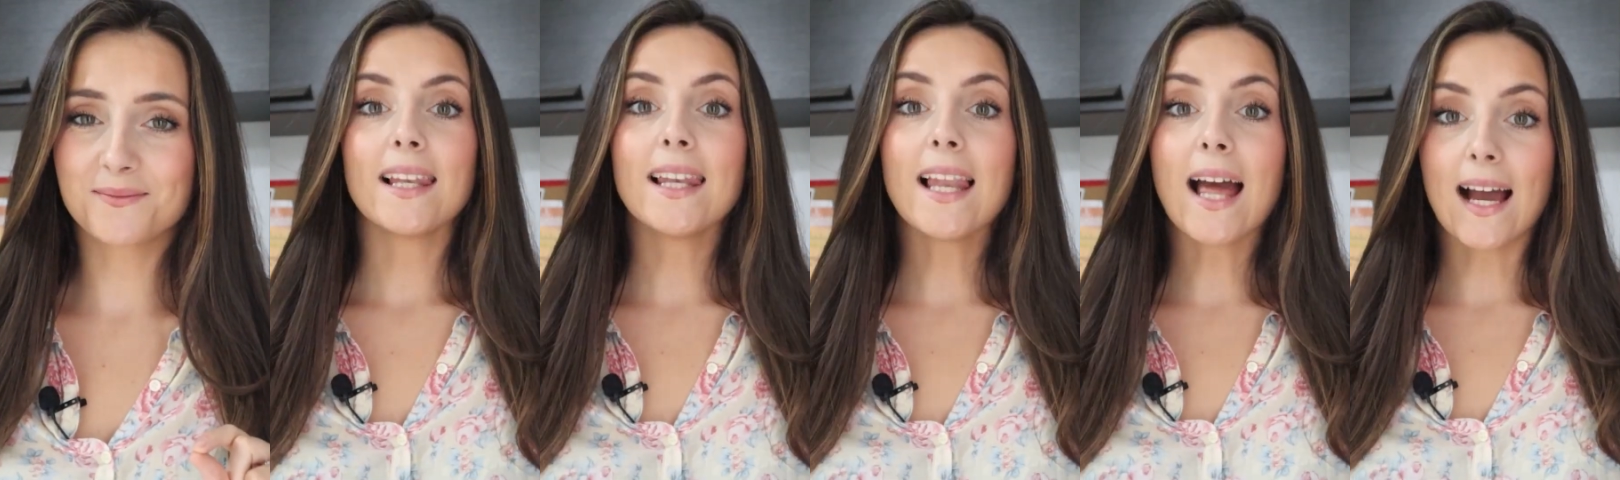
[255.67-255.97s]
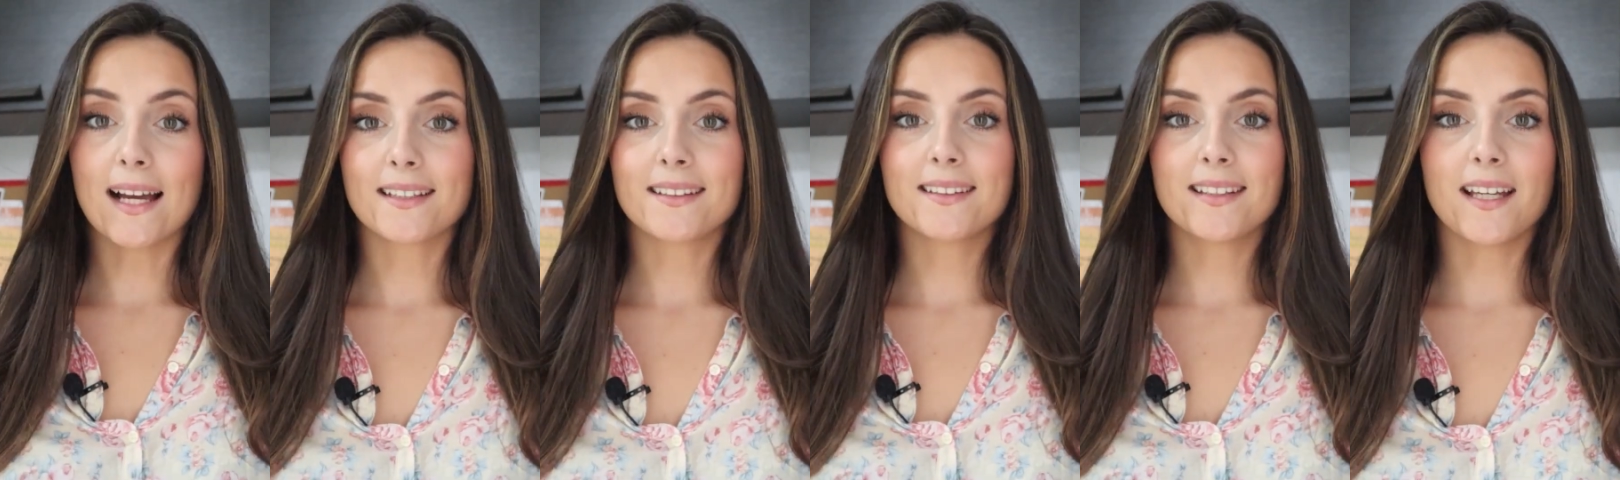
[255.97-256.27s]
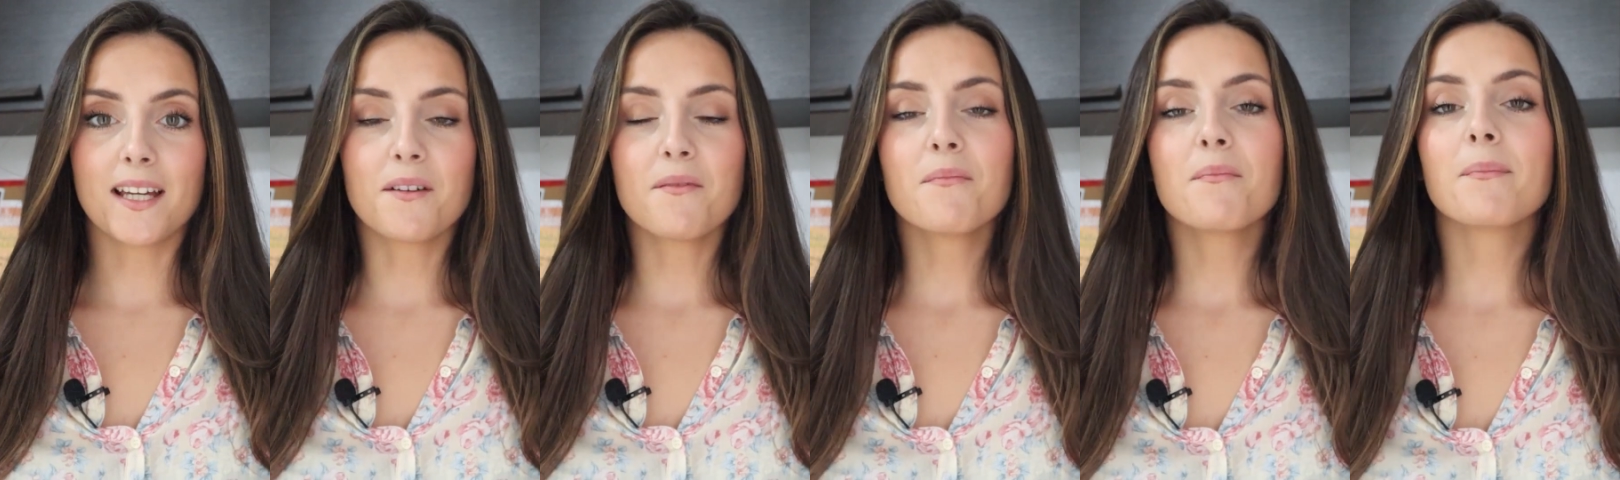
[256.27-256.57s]

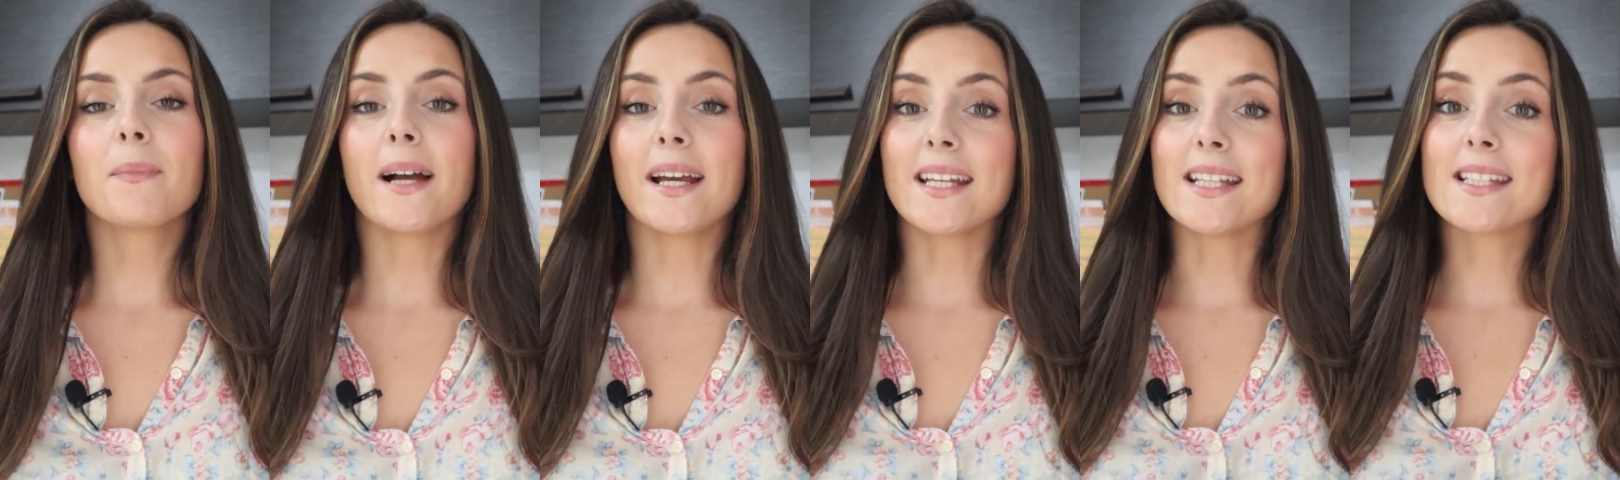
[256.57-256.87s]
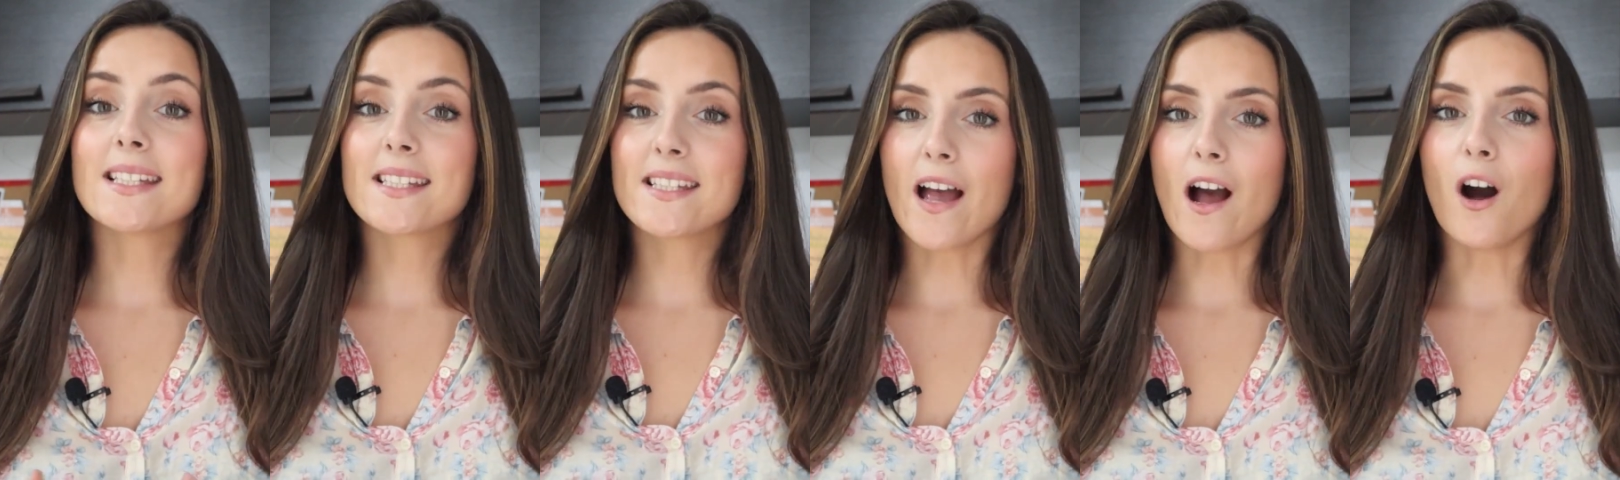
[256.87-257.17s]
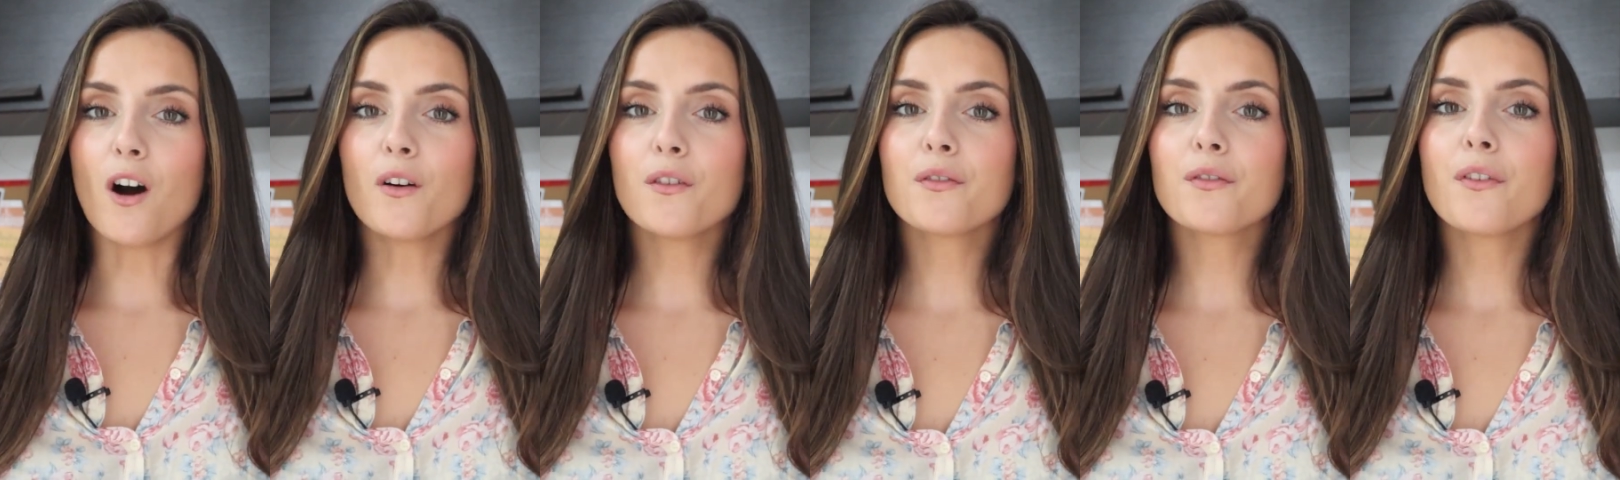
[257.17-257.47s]
Latte, by
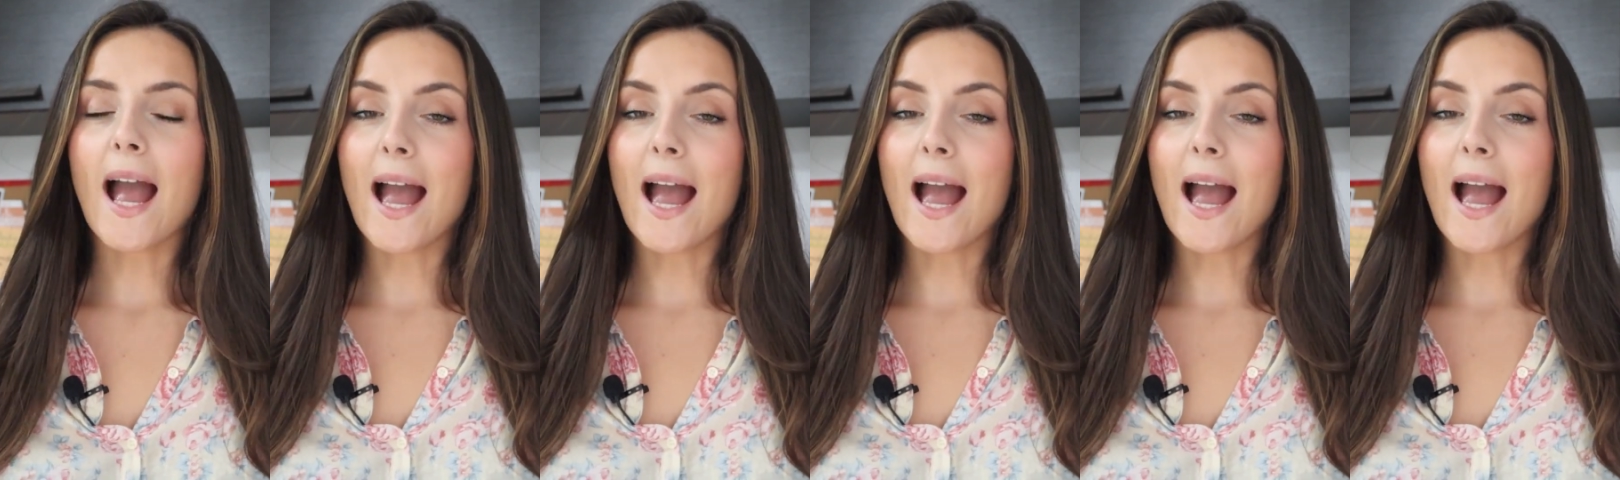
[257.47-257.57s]
itself,